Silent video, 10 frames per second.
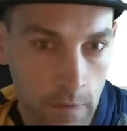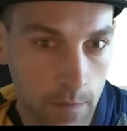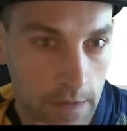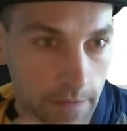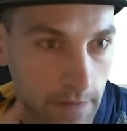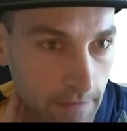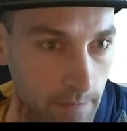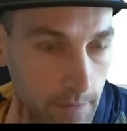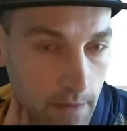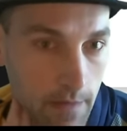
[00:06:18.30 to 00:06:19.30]
We're definitely going to have to
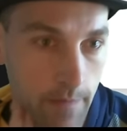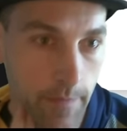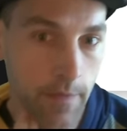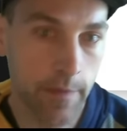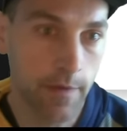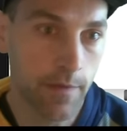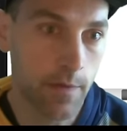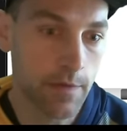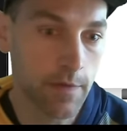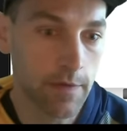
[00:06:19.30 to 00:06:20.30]
block all the Mirror
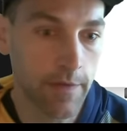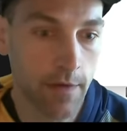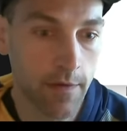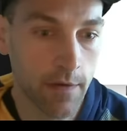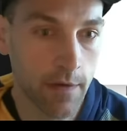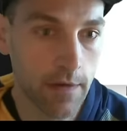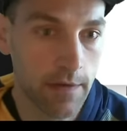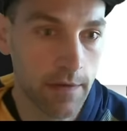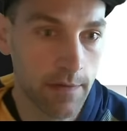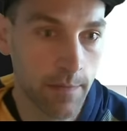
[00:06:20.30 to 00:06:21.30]
Enforcers. They have another All
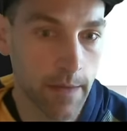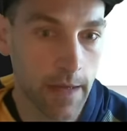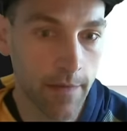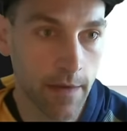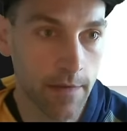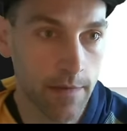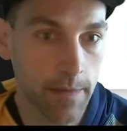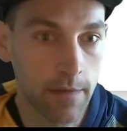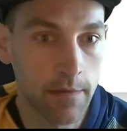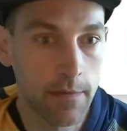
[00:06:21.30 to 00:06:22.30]
Glitters, but we have a
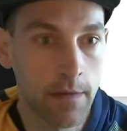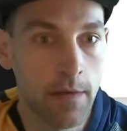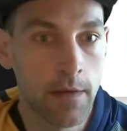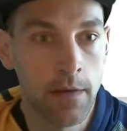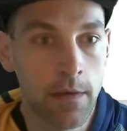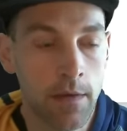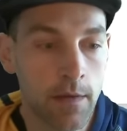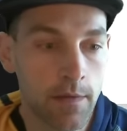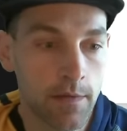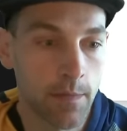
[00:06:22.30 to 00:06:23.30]
Counterspell.
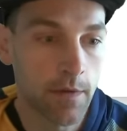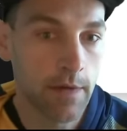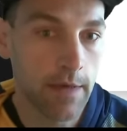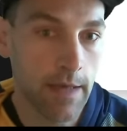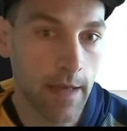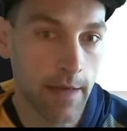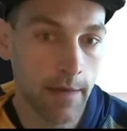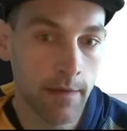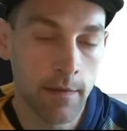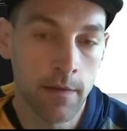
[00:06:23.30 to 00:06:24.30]
We're going to go to
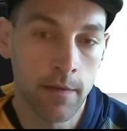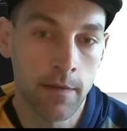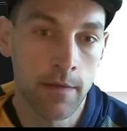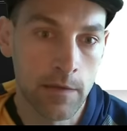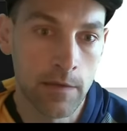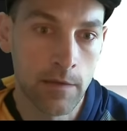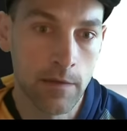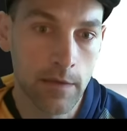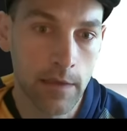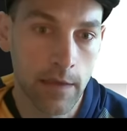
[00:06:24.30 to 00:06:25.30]
9.
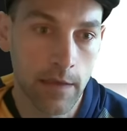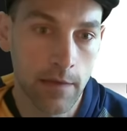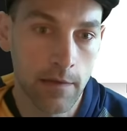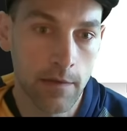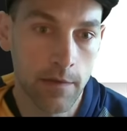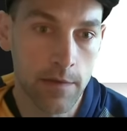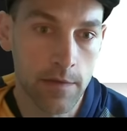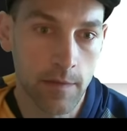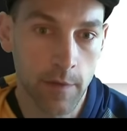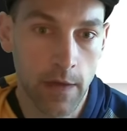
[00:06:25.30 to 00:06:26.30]
Okay, creature's
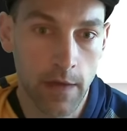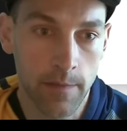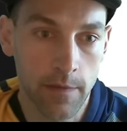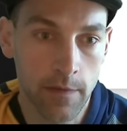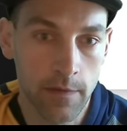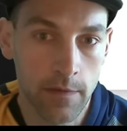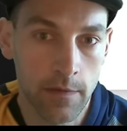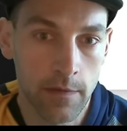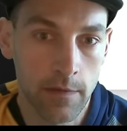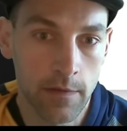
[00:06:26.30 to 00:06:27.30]
unblockable.
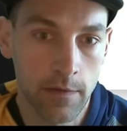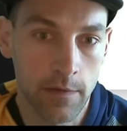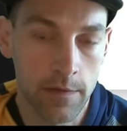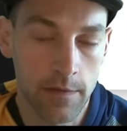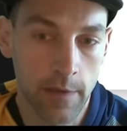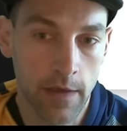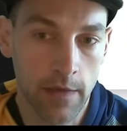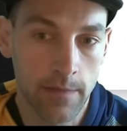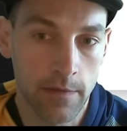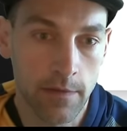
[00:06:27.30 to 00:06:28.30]
Creature's
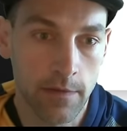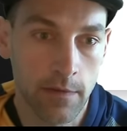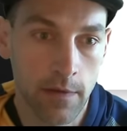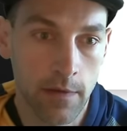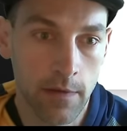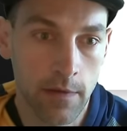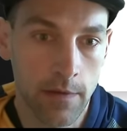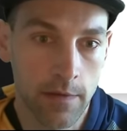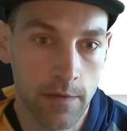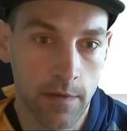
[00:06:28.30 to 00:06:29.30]
unblockable.
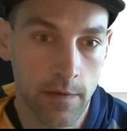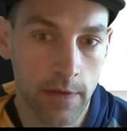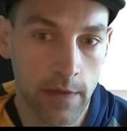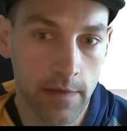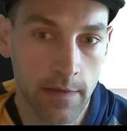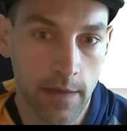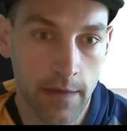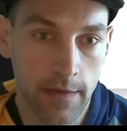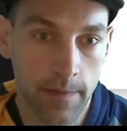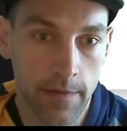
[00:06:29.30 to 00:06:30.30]
So that's a lot of
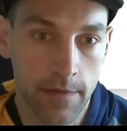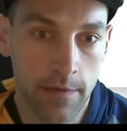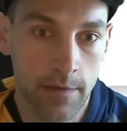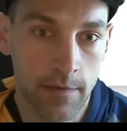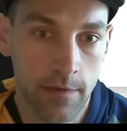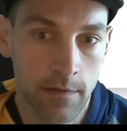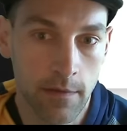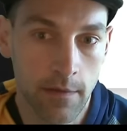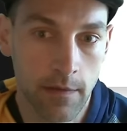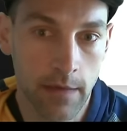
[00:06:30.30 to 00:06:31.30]
damage.
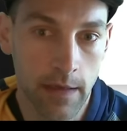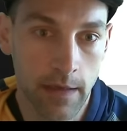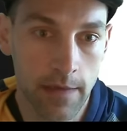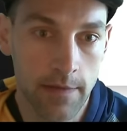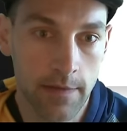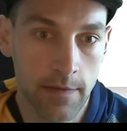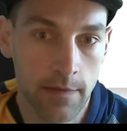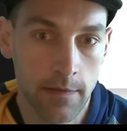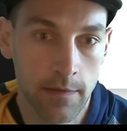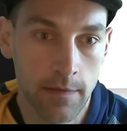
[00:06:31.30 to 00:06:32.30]
8,
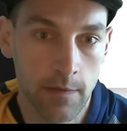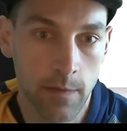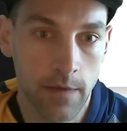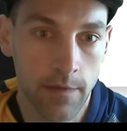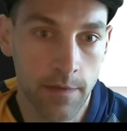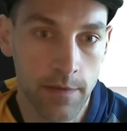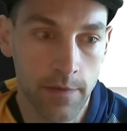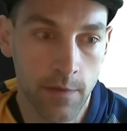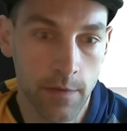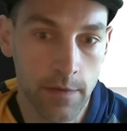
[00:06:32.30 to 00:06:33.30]
12, 13,
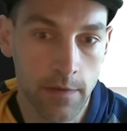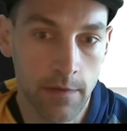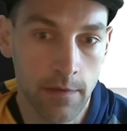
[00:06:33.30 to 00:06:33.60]
14.